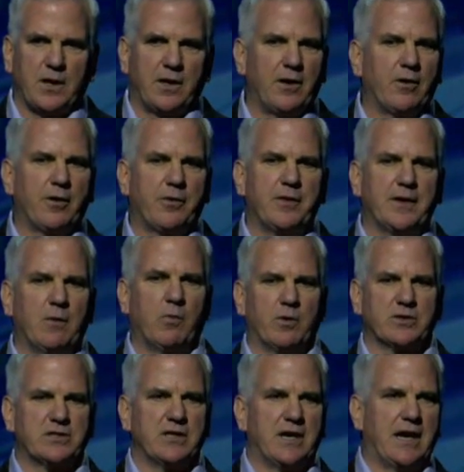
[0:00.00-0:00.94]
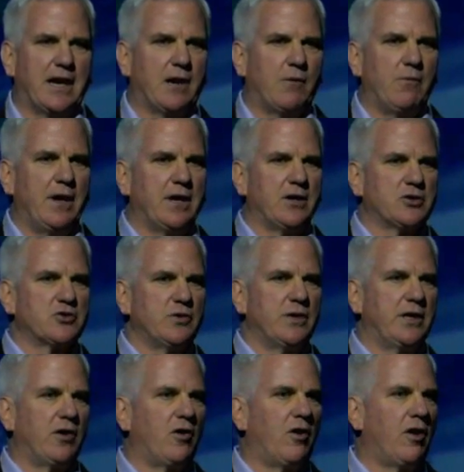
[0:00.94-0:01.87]
Another thing that wasn't on our radar
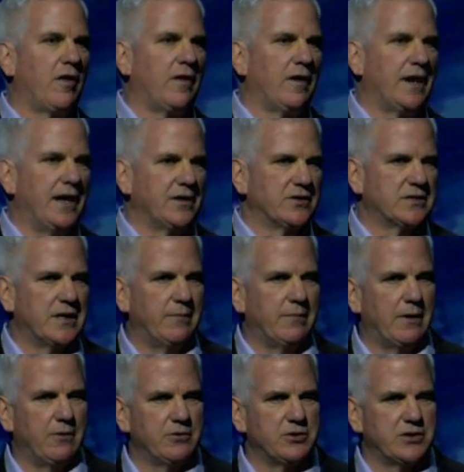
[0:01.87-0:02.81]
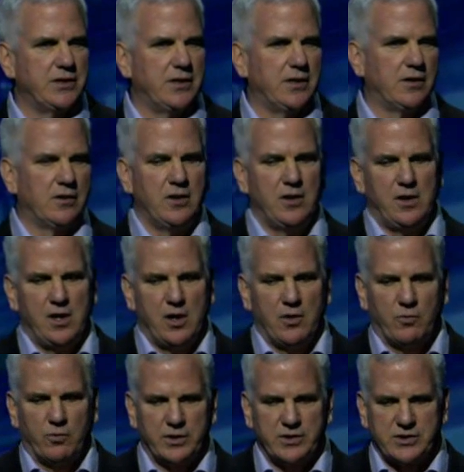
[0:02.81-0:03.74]
screen at all the last time I was here
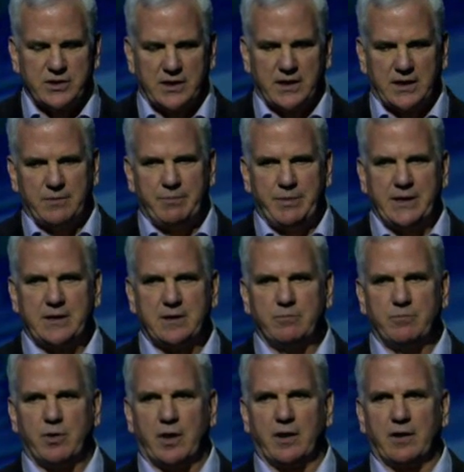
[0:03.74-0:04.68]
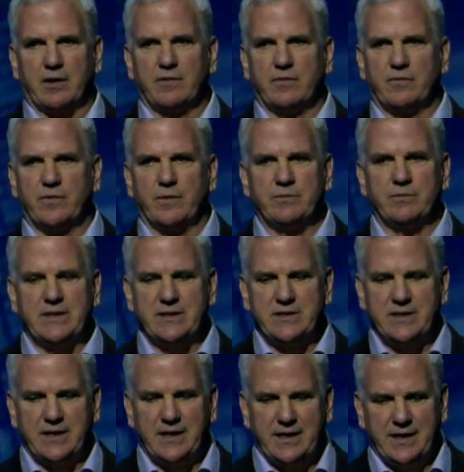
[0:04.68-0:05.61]
was Beacon Park from
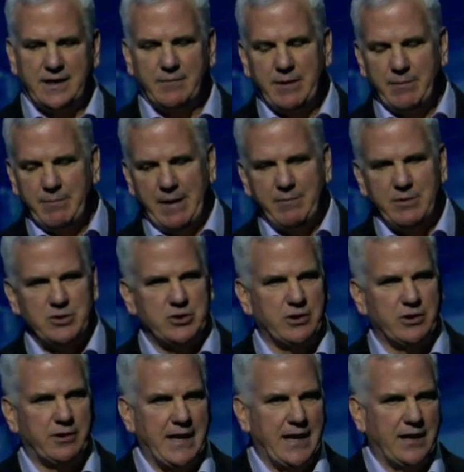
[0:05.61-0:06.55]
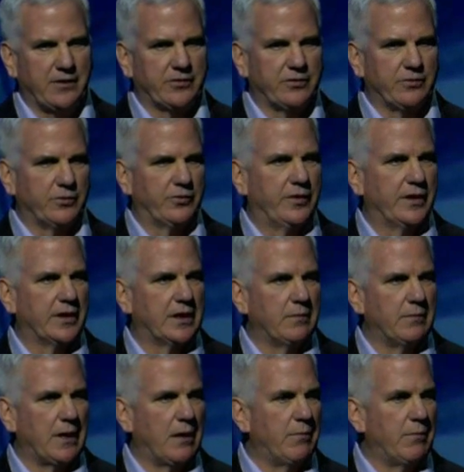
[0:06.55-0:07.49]
DTE. I mean, maybe Jerry Anderson was
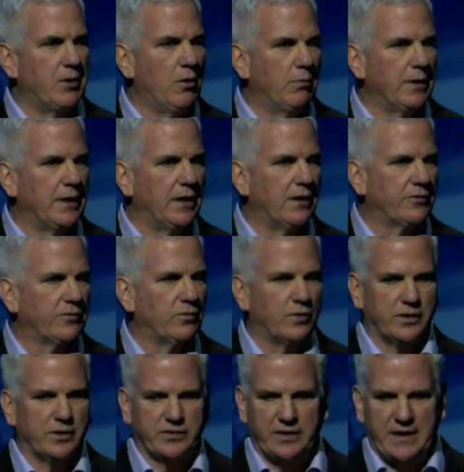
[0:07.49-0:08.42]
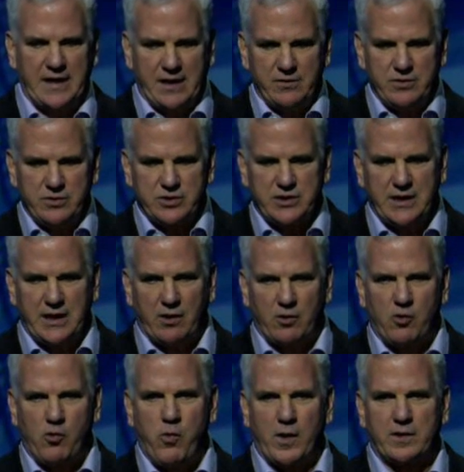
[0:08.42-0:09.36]
thinking about it, but nobody else was. And now you see
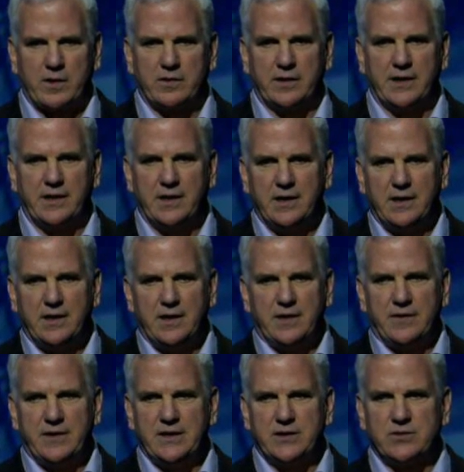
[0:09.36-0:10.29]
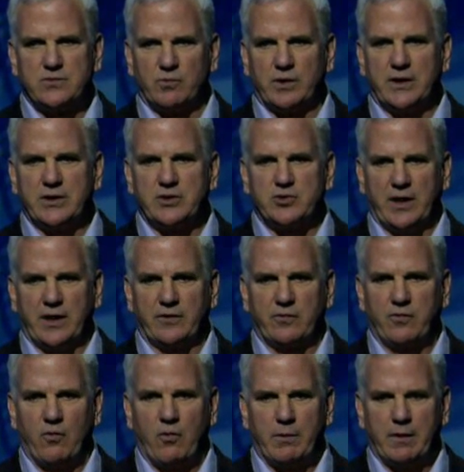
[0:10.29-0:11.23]
how quickly these really
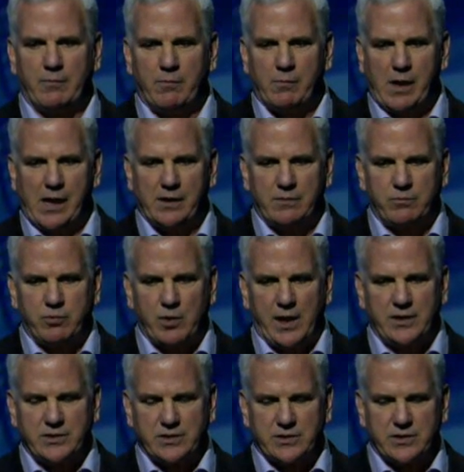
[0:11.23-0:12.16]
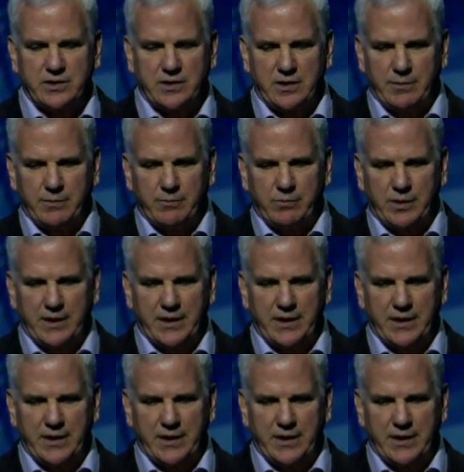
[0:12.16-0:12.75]
transformative projects can come in